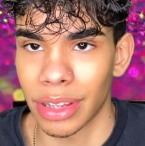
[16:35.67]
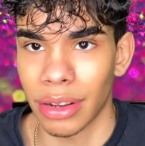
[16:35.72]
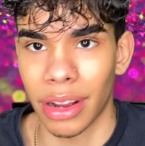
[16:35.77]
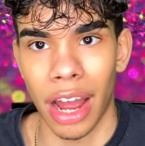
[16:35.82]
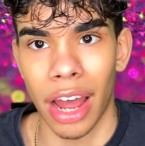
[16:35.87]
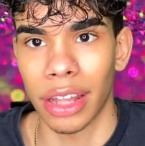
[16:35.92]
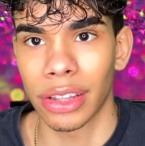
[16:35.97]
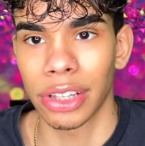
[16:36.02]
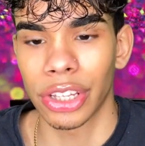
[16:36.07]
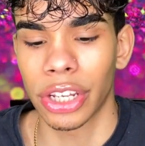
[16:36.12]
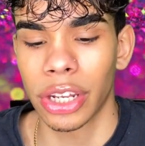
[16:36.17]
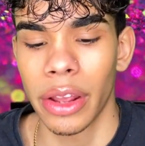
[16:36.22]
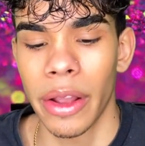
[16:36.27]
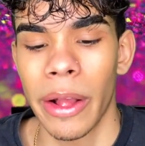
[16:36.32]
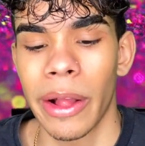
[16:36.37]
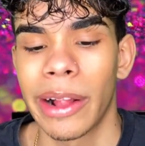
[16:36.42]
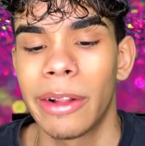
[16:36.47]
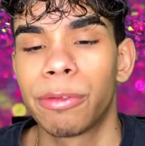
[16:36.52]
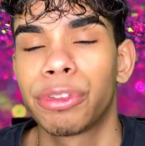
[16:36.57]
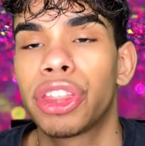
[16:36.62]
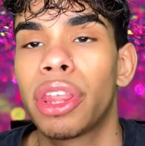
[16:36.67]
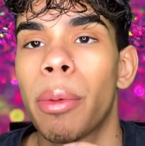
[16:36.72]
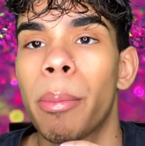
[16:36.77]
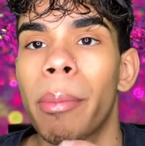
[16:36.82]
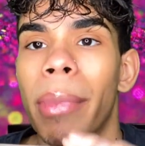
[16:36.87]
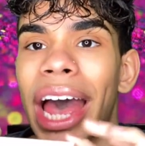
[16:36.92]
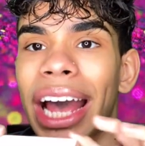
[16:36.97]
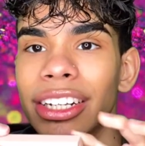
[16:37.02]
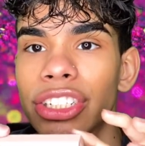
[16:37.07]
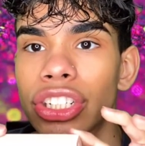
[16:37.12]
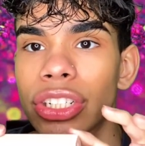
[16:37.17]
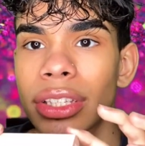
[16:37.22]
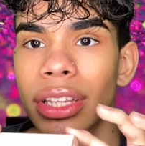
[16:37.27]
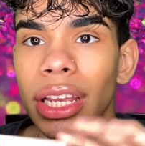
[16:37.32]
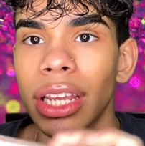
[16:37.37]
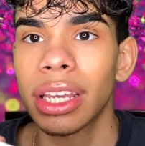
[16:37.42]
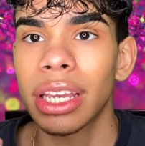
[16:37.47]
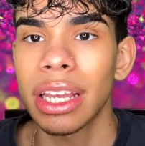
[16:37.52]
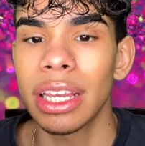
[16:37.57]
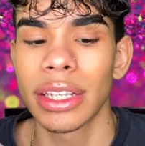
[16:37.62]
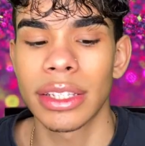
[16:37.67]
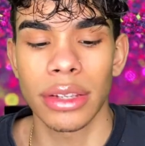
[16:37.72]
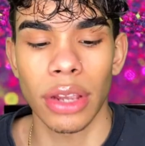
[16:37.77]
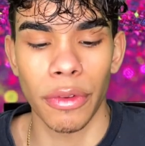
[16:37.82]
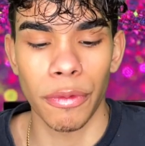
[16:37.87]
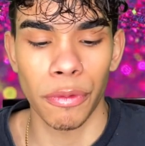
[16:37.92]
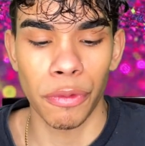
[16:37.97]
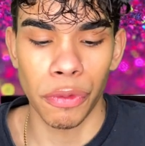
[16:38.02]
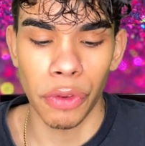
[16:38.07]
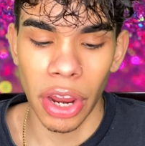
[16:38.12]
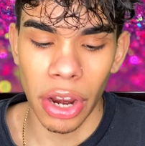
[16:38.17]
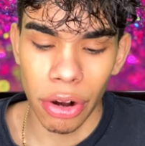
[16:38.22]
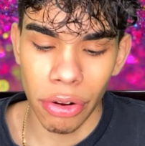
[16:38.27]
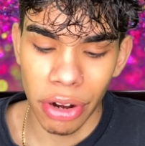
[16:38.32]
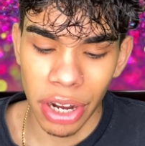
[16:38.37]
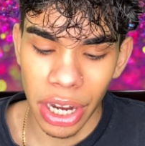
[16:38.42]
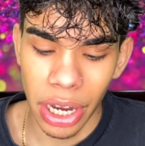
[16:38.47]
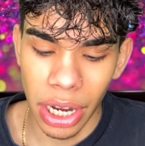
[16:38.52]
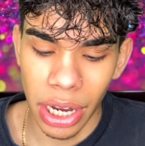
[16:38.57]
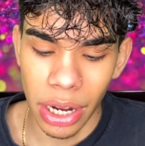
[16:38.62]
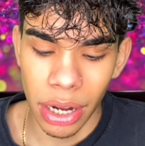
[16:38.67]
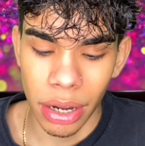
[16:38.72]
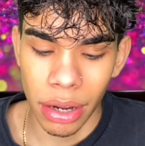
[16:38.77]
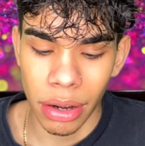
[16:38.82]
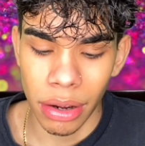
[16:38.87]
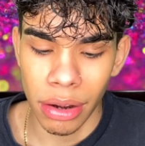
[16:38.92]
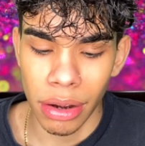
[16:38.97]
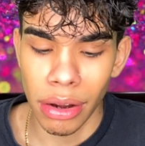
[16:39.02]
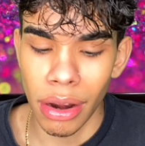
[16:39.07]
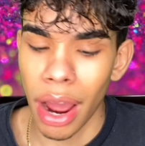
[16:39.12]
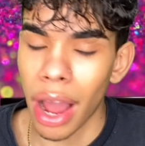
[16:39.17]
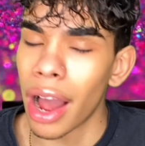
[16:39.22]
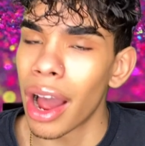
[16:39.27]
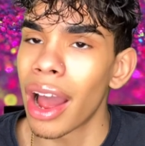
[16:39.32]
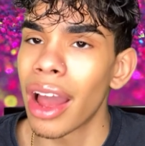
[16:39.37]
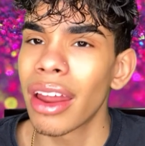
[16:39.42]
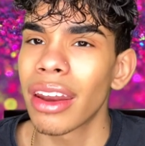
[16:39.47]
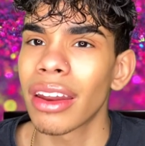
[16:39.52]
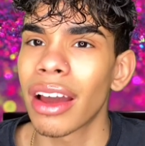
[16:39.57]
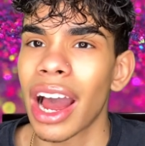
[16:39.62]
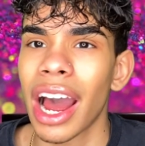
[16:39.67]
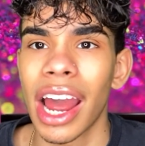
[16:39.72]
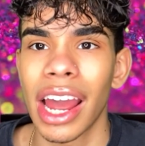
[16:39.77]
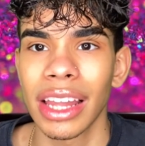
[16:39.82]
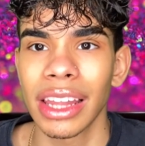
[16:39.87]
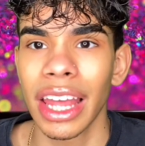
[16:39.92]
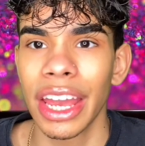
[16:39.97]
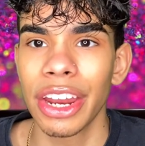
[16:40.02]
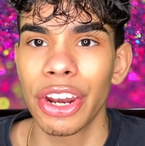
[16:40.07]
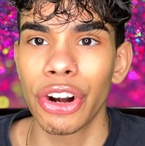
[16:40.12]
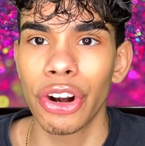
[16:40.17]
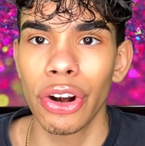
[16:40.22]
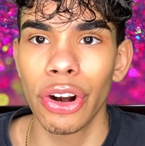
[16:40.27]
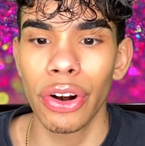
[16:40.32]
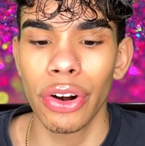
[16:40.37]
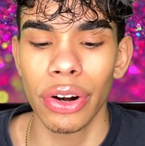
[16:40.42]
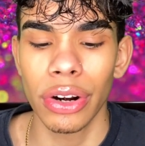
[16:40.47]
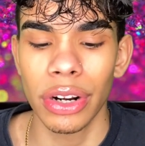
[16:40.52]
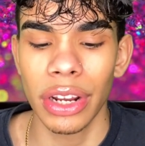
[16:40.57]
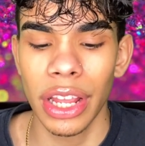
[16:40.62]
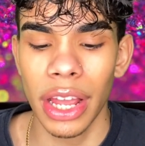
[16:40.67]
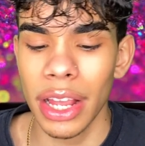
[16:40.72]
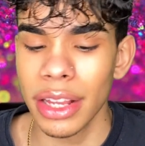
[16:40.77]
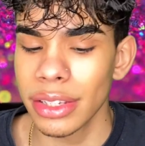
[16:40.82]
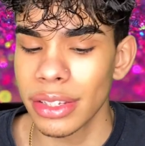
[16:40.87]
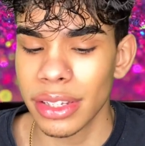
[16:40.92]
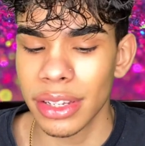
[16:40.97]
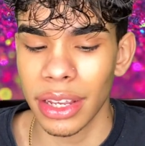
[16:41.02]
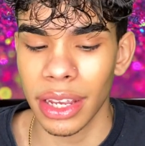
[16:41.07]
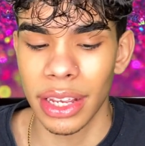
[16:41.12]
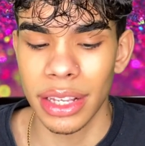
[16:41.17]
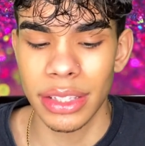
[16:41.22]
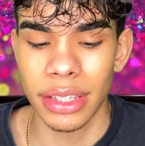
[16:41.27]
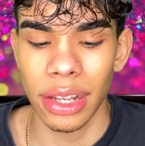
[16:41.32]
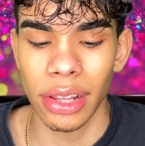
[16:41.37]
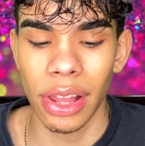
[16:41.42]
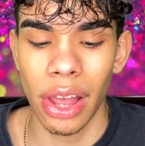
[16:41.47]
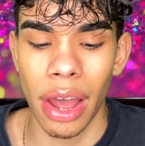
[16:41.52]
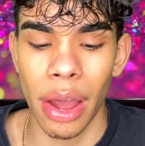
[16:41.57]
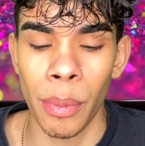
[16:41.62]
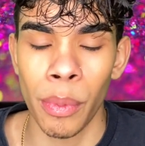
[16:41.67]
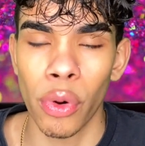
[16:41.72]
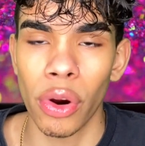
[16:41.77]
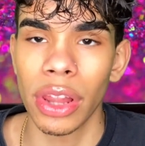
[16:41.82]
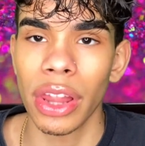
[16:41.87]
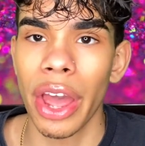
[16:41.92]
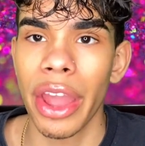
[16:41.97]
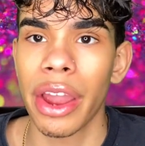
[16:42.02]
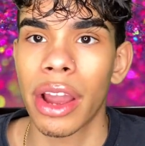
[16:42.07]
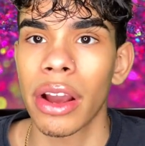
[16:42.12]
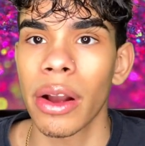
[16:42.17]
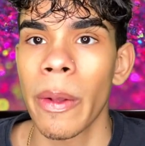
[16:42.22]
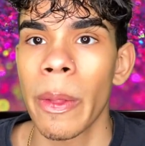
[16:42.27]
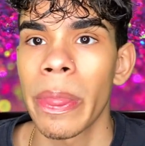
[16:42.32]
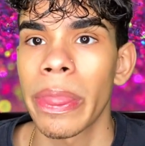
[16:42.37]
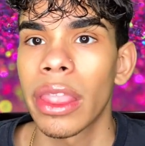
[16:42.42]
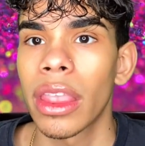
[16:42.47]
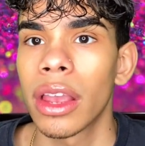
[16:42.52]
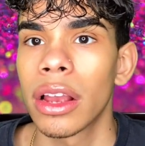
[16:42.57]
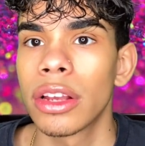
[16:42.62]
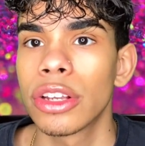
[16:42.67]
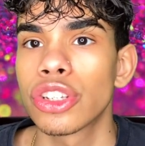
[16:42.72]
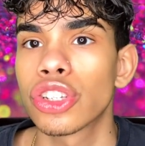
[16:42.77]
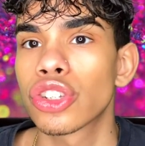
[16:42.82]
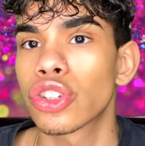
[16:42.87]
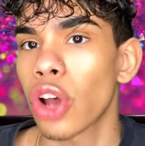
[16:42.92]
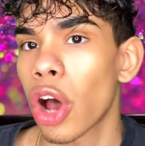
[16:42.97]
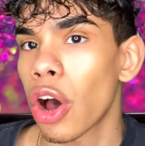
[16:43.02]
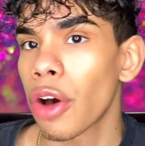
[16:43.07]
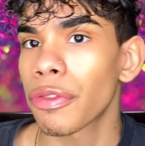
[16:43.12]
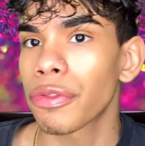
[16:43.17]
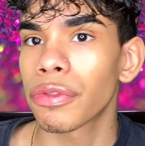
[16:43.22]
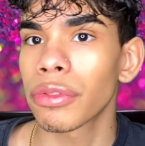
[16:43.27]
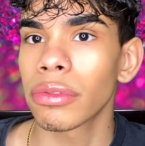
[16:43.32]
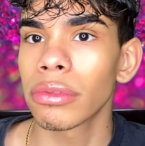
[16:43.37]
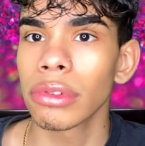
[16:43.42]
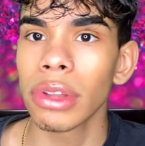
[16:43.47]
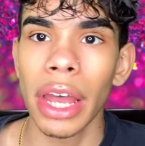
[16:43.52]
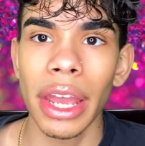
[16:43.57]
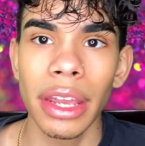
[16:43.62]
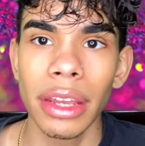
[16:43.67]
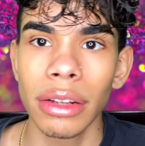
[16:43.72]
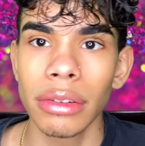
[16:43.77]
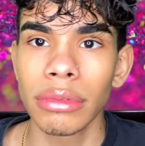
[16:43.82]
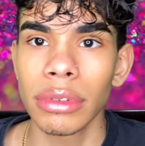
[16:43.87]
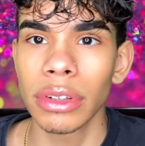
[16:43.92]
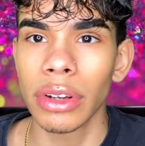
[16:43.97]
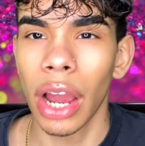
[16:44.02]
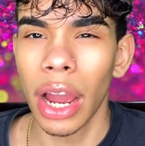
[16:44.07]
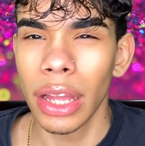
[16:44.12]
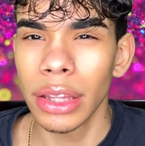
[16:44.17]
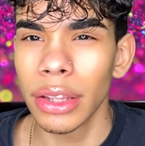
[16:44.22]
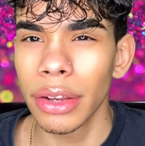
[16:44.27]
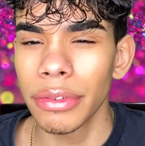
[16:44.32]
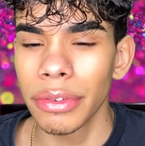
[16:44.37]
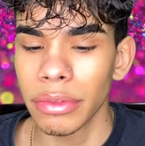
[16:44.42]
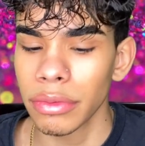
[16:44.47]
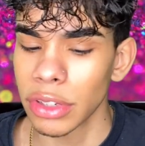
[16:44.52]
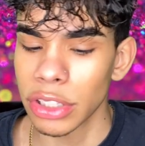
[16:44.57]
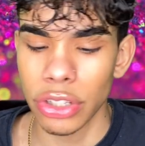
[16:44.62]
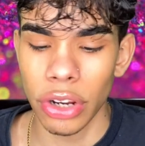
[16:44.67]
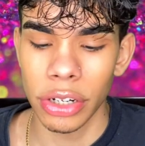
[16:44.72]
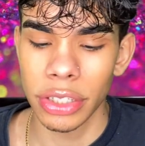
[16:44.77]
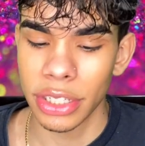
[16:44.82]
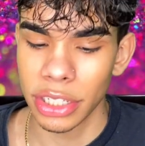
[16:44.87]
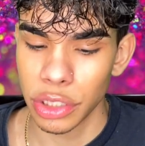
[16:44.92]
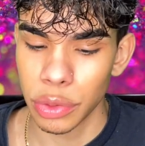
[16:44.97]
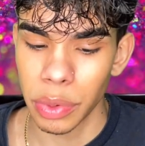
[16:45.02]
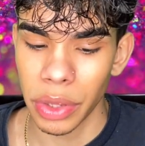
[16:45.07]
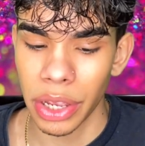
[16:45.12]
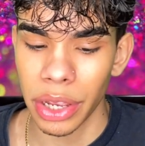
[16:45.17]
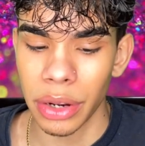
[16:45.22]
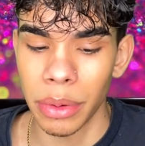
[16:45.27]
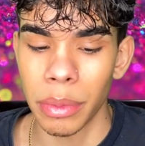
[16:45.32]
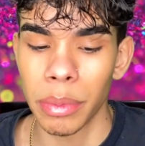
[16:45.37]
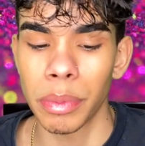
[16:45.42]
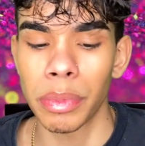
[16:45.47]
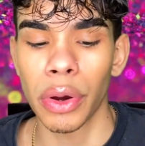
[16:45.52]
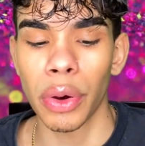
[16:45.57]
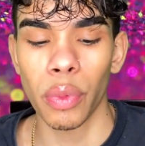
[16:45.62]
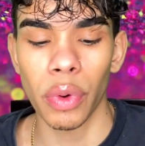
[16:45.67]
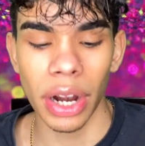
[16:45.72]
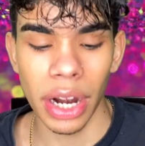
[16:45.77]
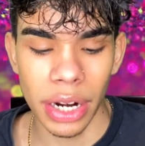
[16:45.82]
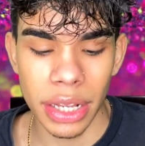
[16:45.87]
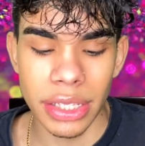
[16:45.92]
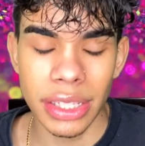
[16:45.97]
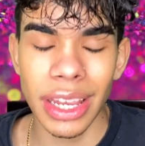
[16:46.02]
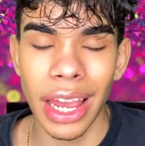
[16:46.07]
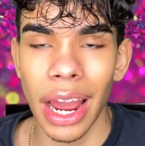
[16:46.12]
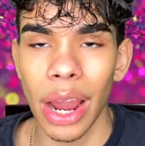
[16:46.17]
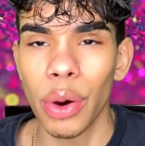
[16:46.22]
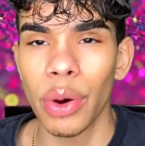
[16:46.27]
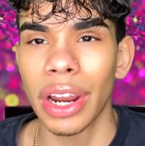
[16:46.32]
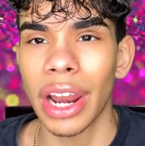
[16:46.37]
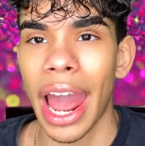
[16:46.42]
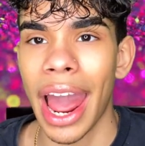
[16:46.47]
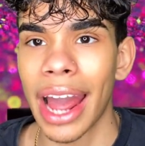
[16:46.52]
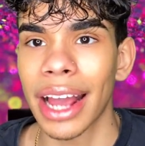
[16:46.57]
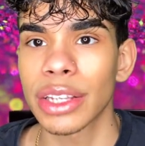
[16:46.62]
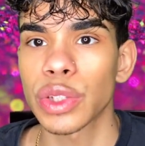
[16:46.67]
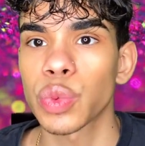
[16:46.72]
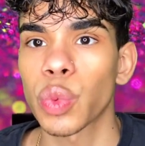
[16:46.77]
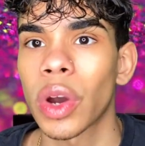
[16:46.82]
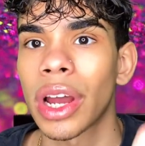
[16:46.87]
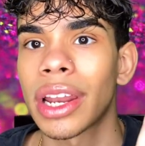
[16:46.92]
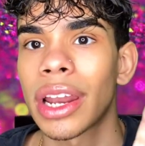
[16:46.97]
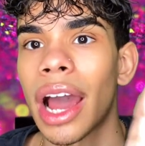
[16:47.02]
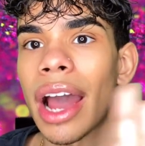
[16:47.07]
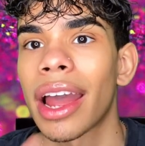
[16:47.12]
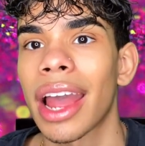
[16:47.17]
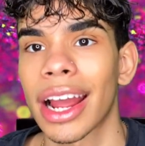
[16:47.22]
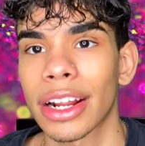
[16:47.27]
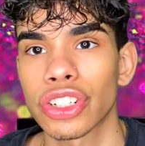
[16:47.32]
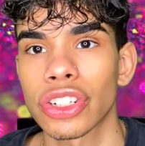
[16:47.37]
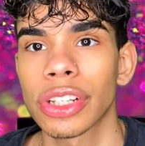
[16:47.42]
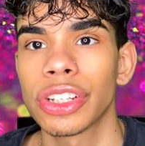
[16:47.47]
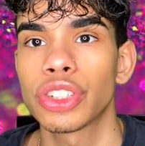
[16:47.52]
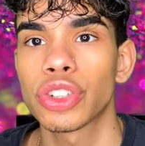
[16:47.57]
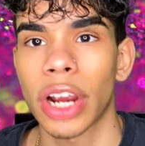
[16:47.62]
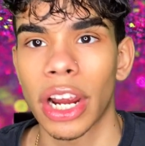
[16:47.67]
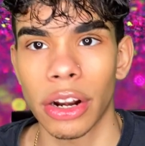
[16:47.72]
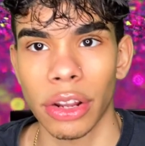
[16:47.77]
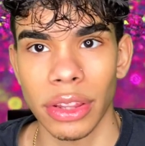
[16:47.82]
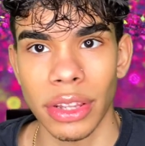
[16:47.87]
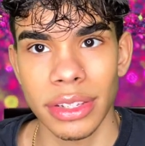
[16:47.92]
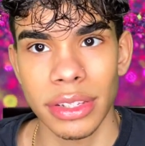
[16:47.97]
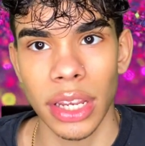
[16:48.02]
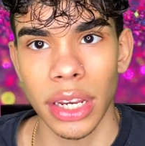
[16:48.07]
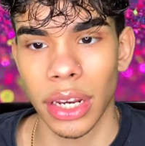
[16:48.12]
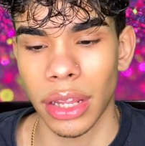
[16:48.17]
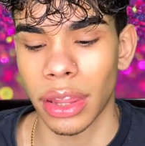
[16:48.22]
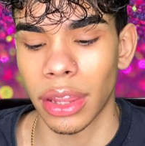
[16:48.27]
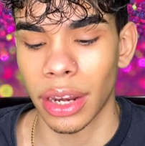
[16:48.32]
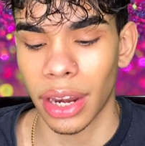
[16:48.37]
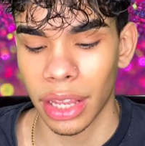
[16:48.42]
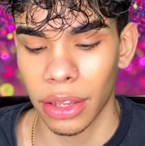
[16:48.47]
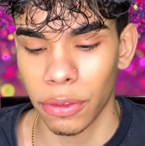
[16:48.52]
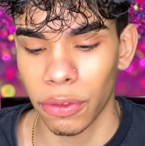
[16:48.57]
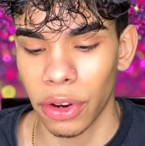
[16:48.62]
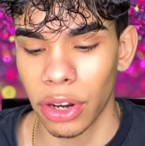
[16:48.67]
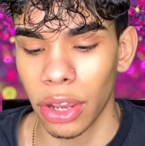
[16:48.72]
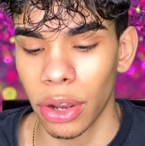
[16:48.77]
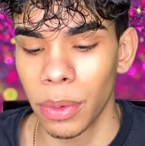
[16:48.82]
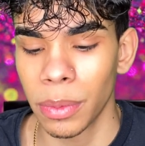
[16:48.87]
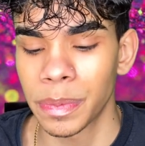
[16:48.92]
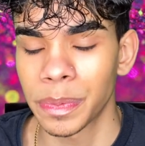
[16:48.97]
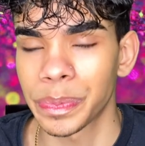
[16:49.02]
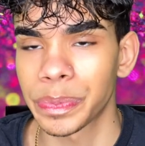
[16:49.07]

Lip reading: oddly. The matchstick is very not highlighter-esque. It's a lot more like soft light, kind of. It's hard to explain, but we're gonna see how it acts when I actually try it on the skin in the next video.